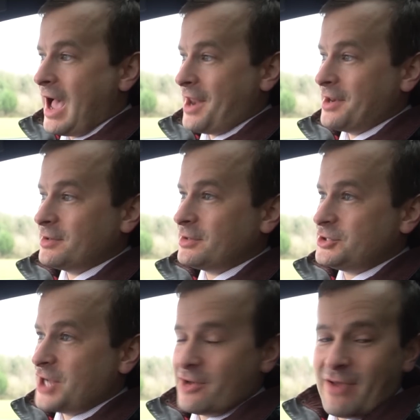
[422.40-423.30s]
and
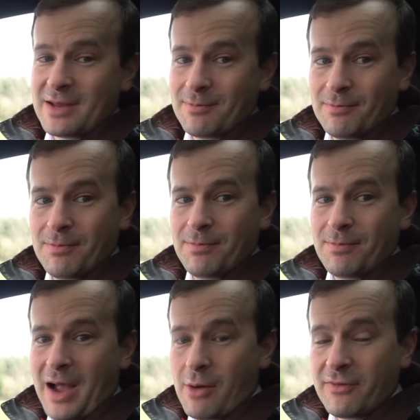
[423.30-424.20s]
generating
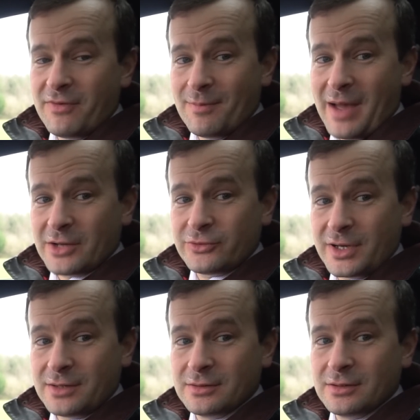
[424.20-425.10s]
power for the
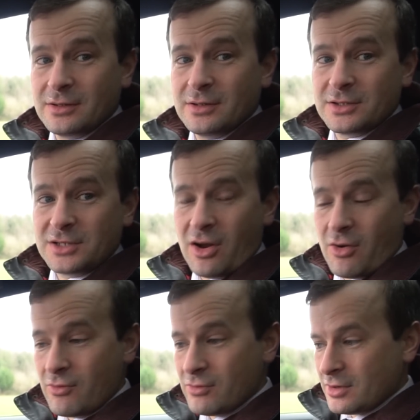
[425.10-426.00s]
battery.
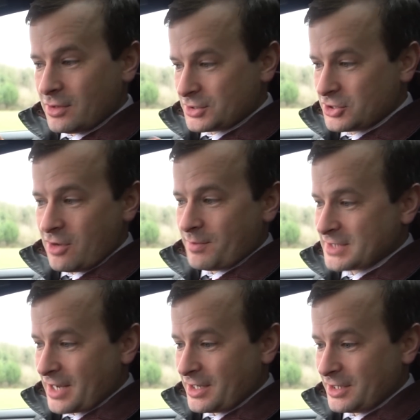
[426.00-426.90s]
So a certain
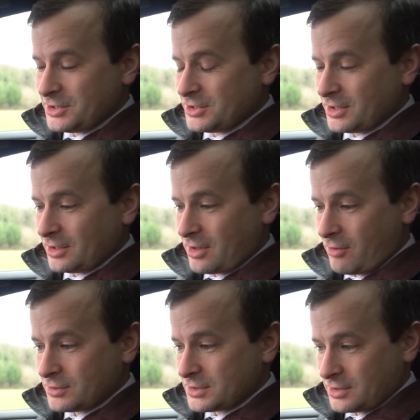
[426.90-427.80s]
percentage
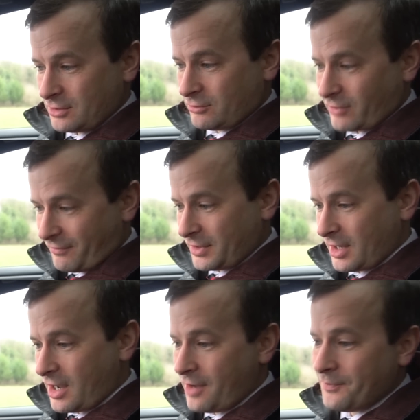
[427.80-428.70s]
goes to driving the
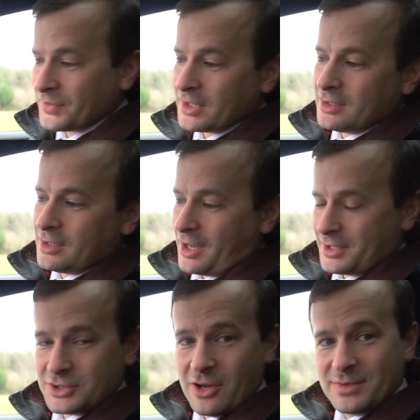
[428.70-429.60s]
car, and
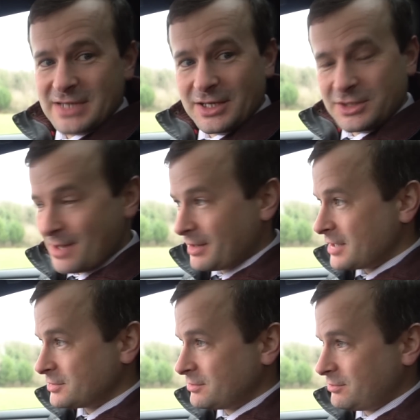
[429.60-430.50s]
a certain percentage then
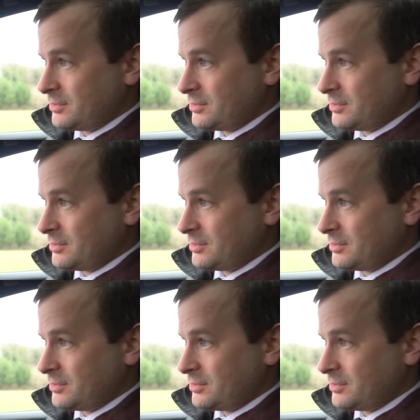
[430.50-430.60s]
gets